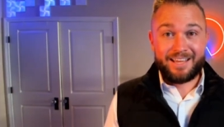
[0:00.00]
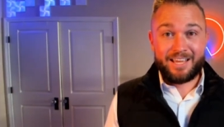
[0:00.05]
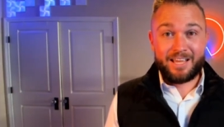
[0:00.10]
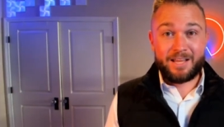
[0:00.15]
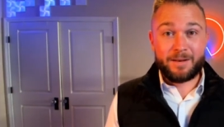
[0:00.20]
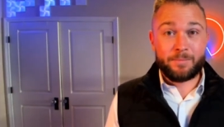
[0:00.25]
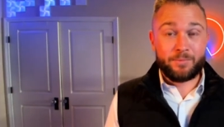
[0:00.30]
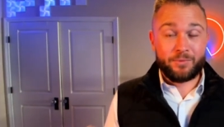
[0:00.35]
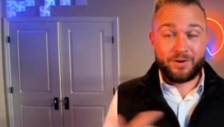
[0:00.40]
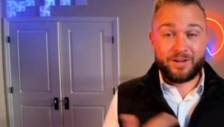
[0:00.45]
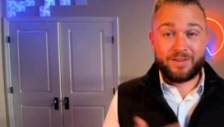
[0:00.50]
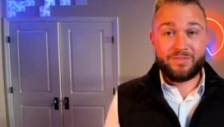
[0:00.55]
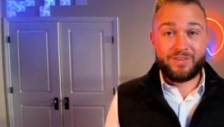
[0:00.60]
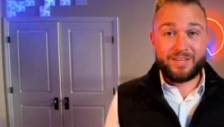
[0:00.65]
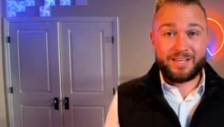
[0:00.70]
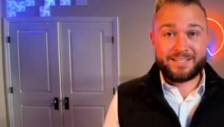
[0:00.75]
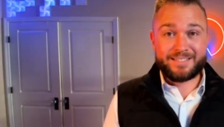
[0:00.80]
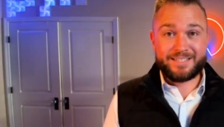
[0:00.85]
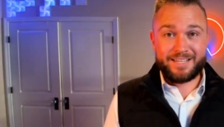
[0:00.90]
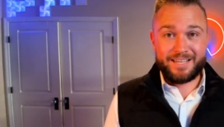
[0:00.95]
in
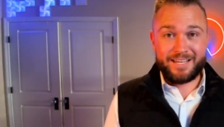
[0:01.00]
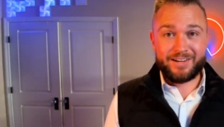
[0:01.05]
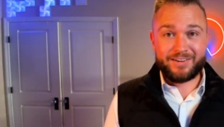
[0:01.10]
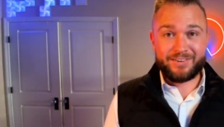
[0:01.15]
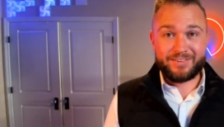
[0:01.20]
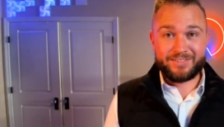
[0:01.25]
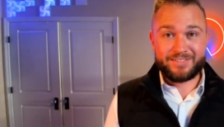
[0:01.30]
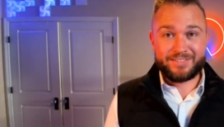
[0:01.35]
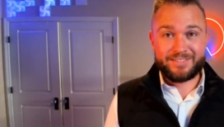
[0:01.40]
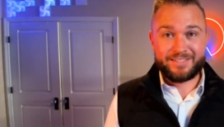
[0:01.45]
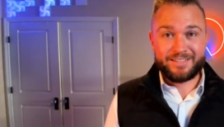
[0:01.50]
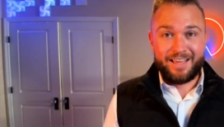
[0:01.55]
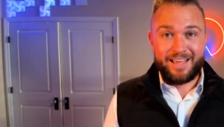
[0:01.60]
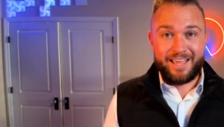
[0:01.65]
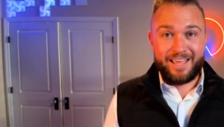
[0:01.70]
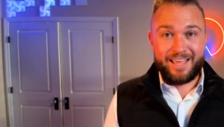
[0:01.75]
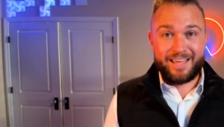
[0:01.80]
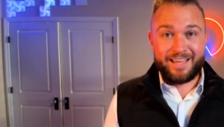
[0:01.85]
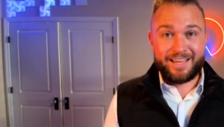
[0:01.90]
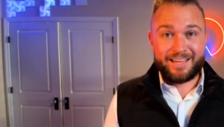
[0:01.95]
previous years.
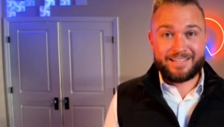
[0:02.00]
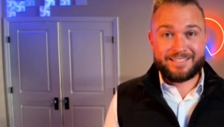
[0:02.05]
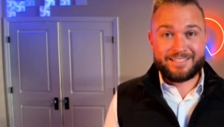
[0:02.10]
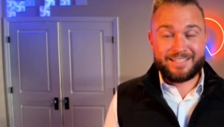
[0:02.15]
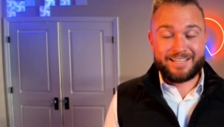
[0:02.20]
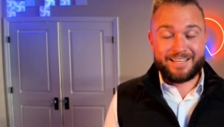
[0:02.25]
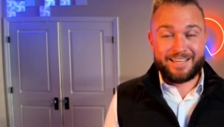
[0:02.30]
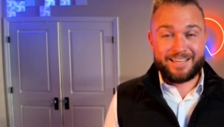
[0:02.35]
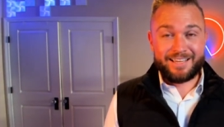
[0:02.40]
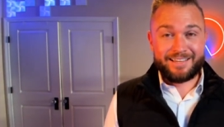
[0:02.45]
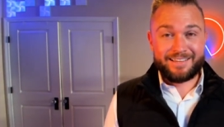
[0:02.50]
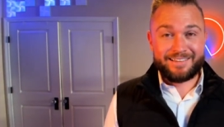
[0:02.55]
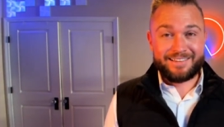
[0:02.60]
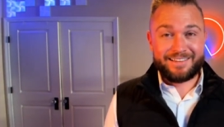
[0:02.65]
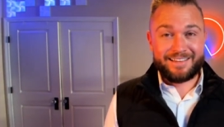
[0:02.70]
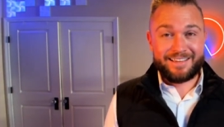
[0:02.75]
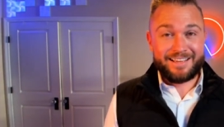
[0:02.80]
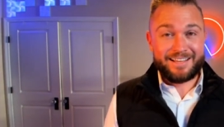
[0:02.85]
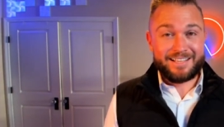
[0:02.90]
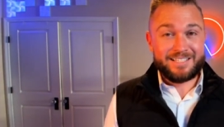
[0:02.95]
And
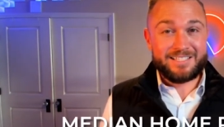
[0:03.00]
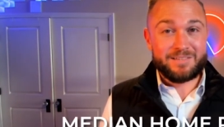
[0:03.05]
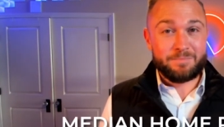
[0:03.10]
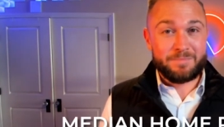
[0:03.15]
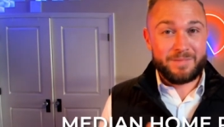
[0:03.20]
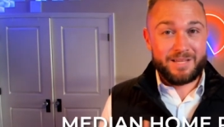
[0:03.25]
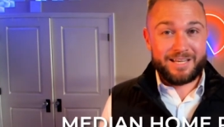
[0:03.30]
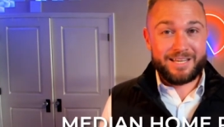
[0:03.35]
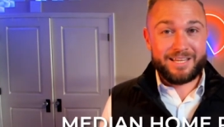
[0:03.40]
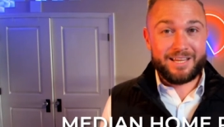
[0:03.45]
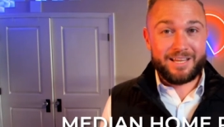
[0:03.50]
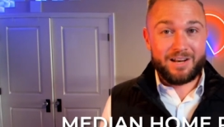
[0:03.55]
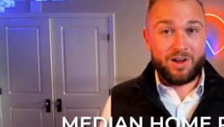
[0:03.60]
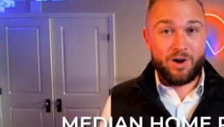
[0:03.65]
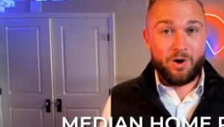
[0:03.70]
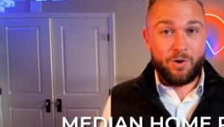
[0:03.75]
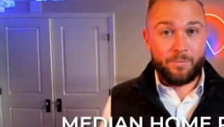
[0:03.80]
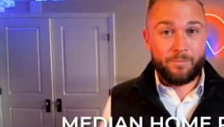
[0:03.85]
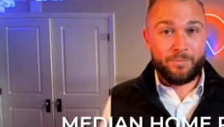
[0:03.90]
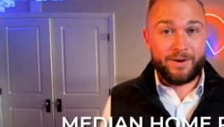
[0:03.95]
its median
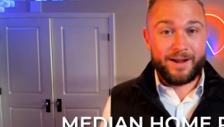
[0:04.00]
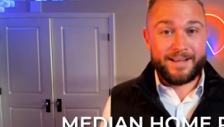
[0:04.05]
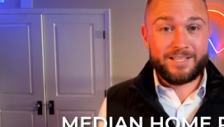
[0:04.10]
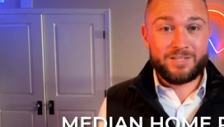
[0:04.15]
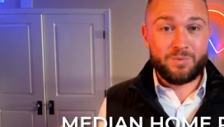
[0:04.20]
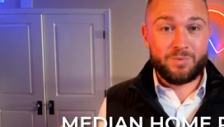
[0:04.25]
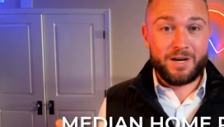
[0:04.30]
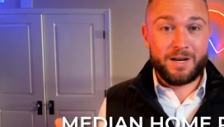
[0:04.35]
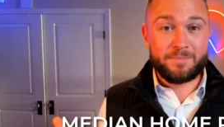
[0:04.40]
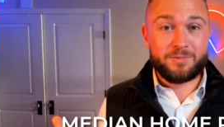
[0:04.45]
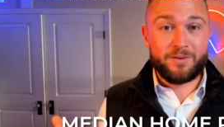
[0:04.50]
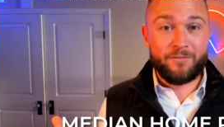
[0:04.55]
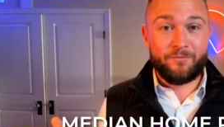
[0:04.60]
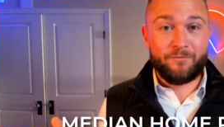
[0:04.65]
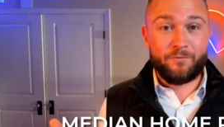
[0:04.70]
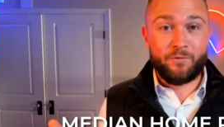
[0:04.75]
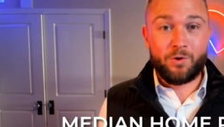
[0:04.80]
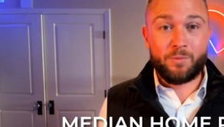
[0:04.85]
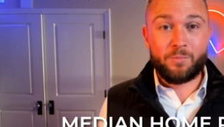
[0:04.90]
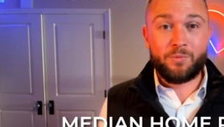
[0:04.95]
home price went up to
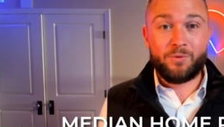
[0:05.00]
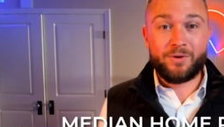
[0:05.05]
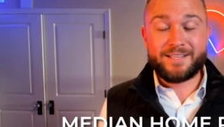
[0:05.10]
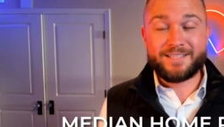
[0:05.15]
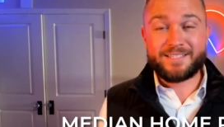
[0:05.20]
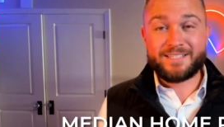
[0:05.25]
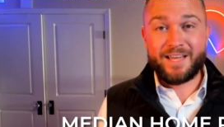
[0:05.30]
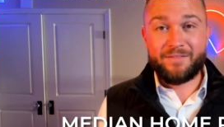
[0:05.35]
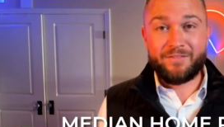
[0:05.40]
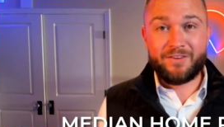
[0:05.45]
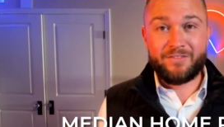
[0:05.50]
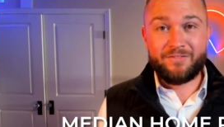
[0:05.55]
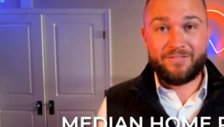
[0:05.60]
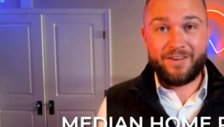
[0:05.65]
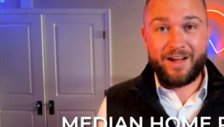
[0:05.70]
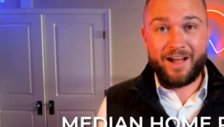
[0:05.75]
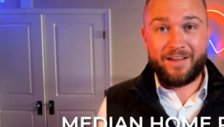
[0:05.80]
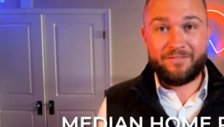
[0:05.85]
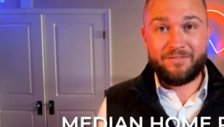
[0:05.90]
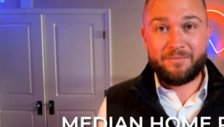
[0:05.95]
four point seven
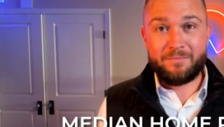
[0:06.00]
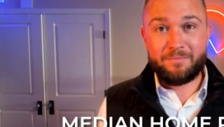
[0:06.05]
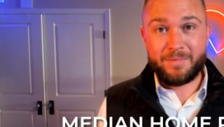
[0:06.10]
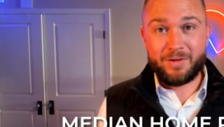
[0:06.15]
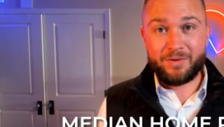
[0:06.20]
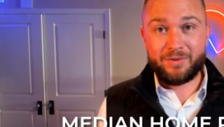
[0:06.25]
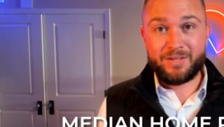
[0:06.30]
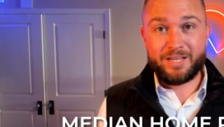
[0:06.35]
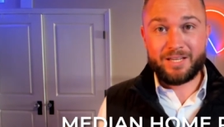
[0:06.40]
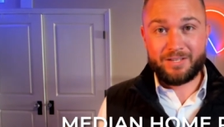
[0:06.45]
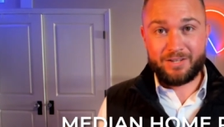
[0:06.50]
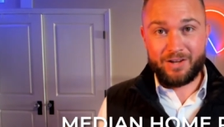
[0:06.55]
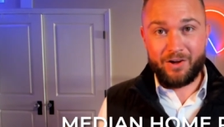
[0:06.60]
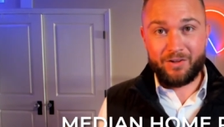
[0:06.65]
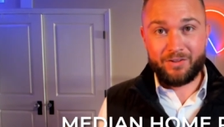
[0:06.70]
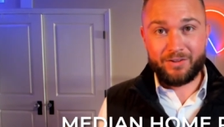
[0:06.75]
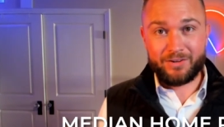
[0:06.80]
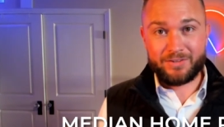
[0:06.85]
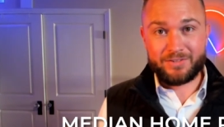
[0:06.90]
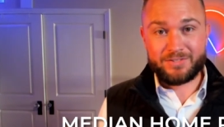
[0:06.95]
five million
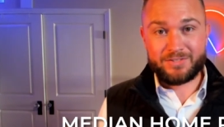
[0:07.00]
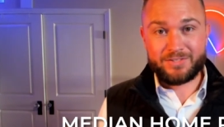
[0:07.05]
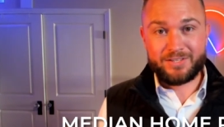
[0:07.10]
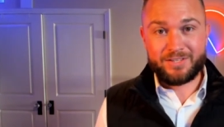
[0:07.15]
dollars.